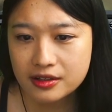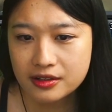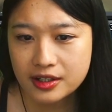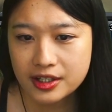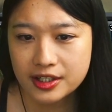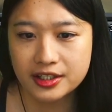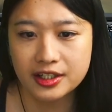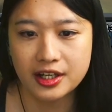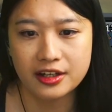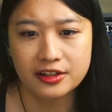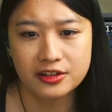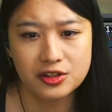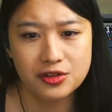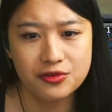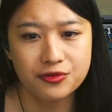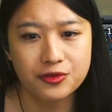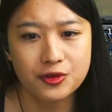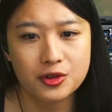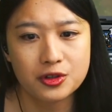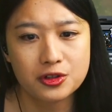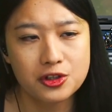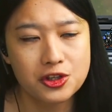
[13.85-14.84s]
Hey guys,
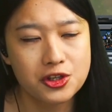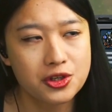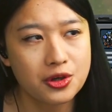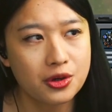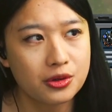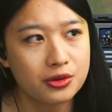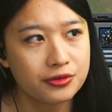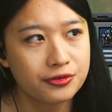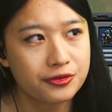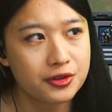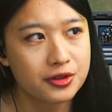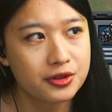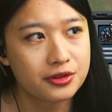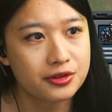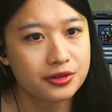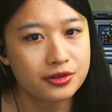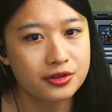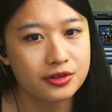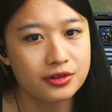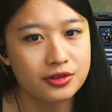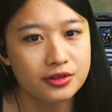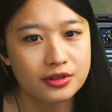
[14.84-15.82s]
so
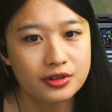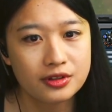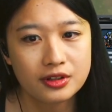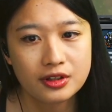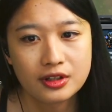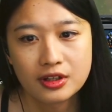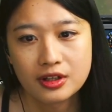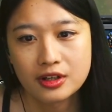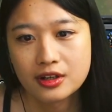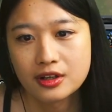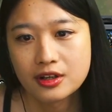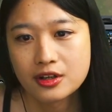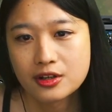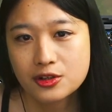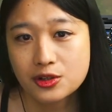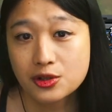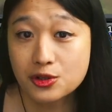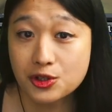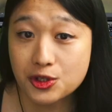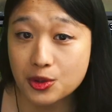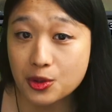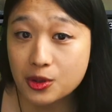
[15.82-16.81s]

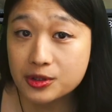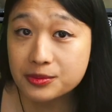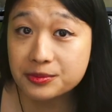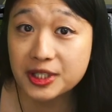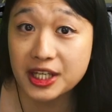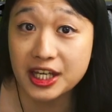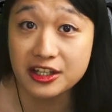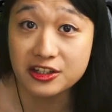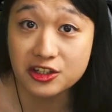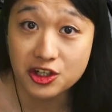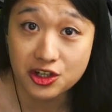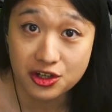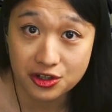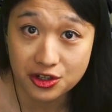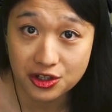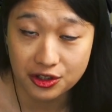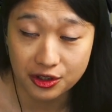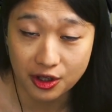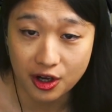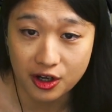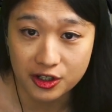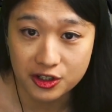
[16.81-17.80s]
Stormgate just
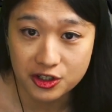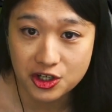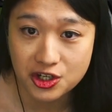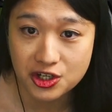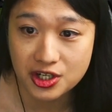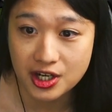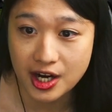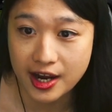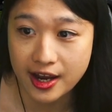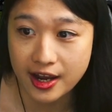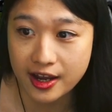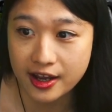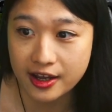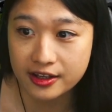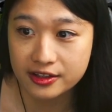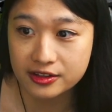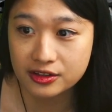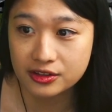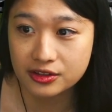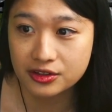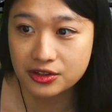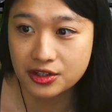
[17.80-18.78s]
launched,
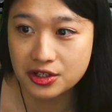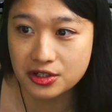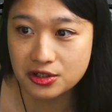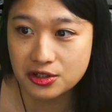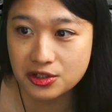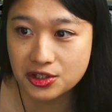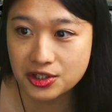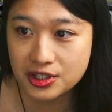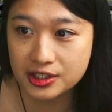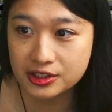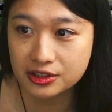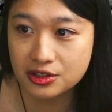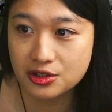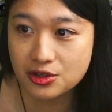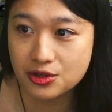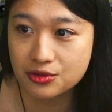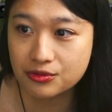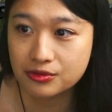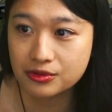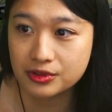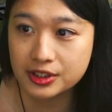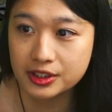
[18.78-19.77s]
and there's like this
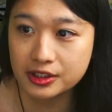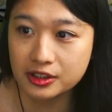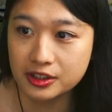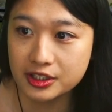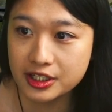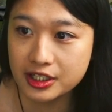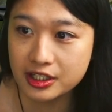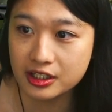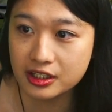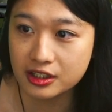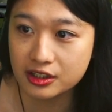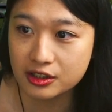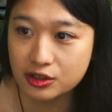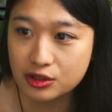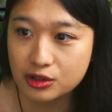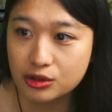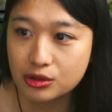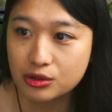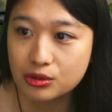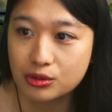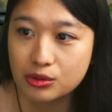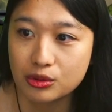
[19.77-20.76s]
really
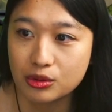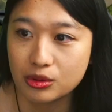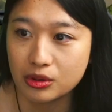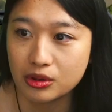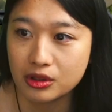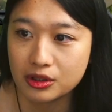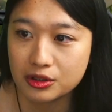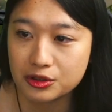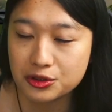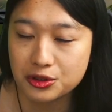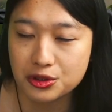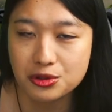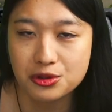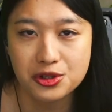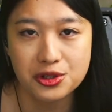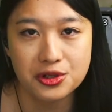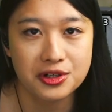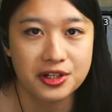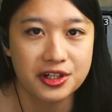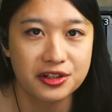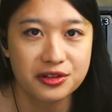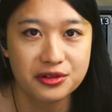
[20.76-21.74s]
cool
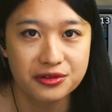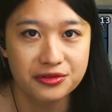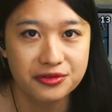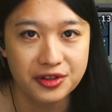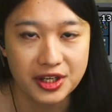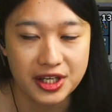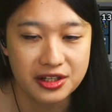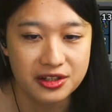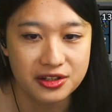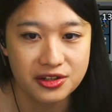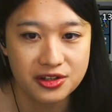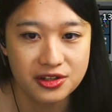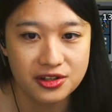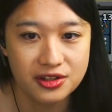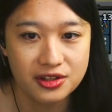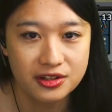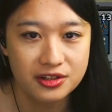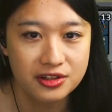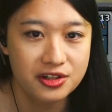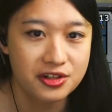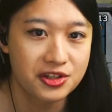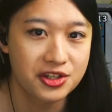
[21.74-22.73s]
user interface
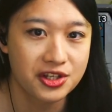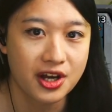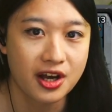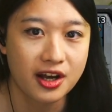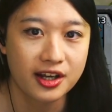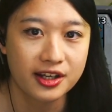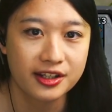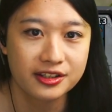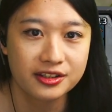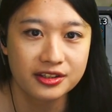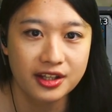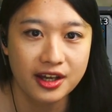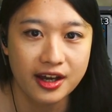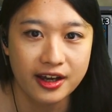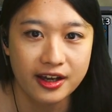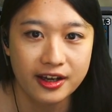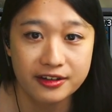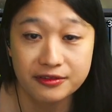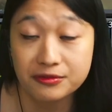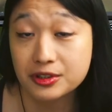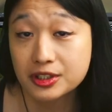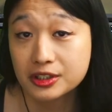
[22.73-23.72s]
design that
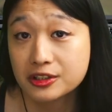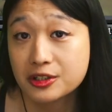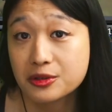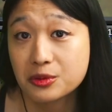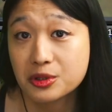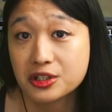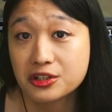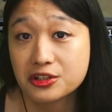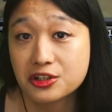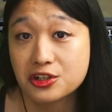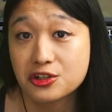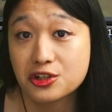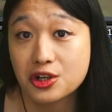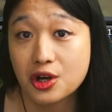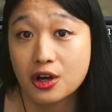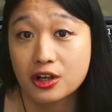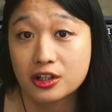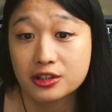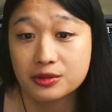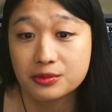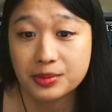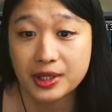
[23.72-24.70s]
I really wanted to
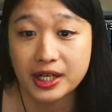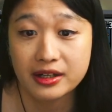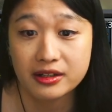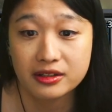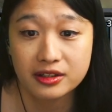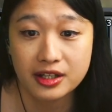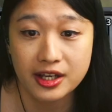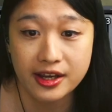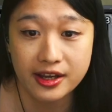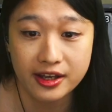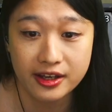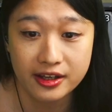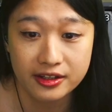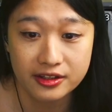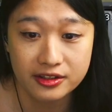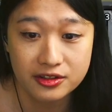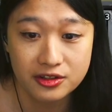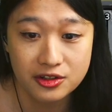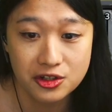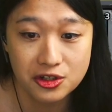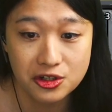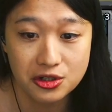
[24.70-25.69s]
talk about
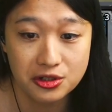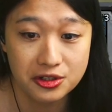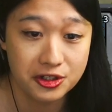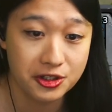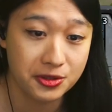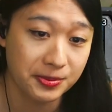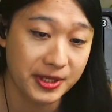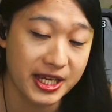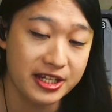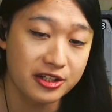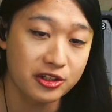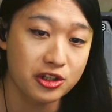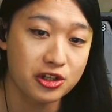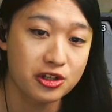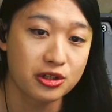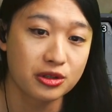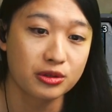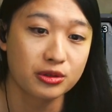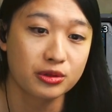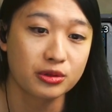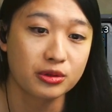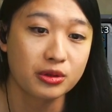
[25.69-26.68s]
and to explain to
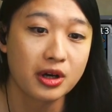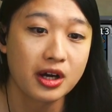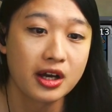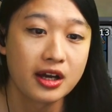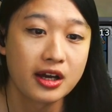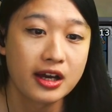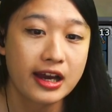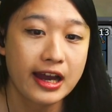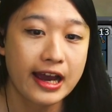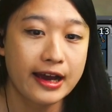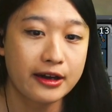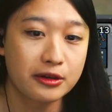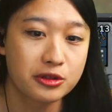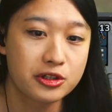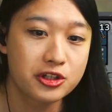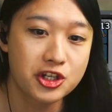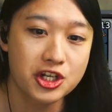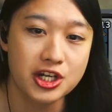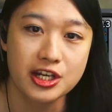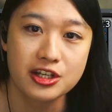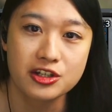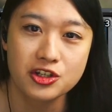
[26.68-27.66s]
you how it
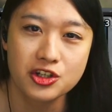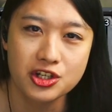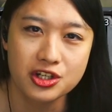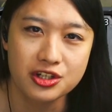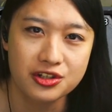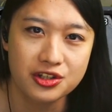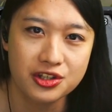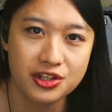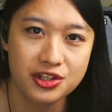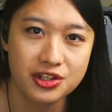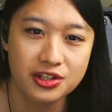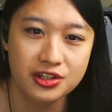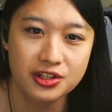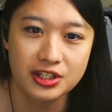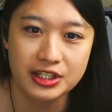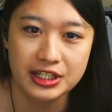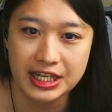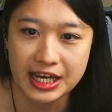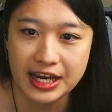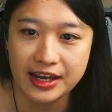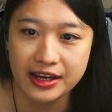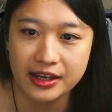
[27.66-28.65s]
changes the
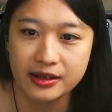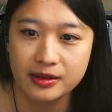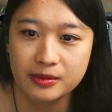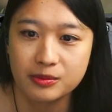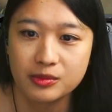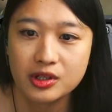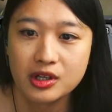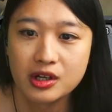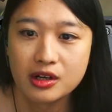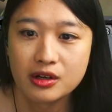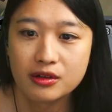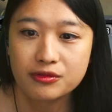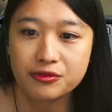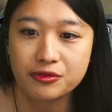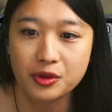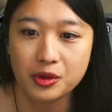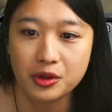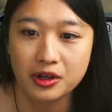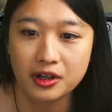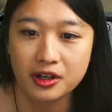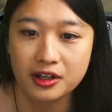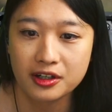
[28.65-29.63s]
game
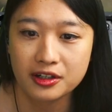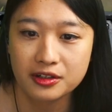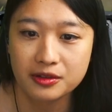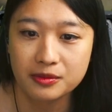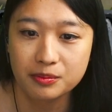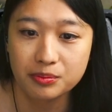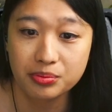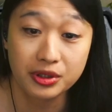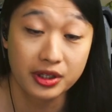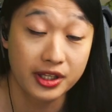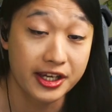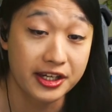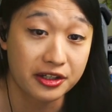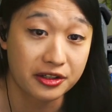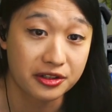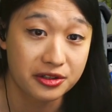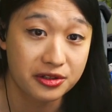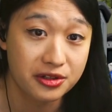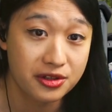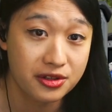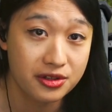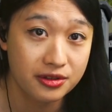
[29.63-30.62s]
for
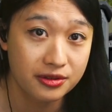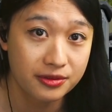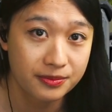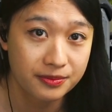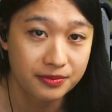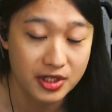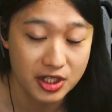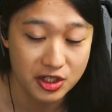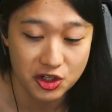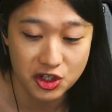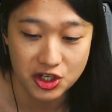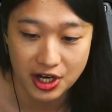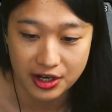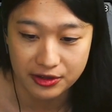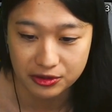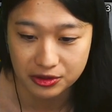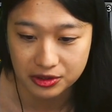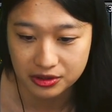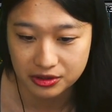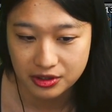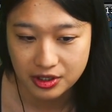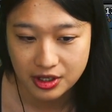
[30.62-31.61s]
players in
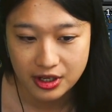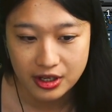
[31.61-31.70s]
general.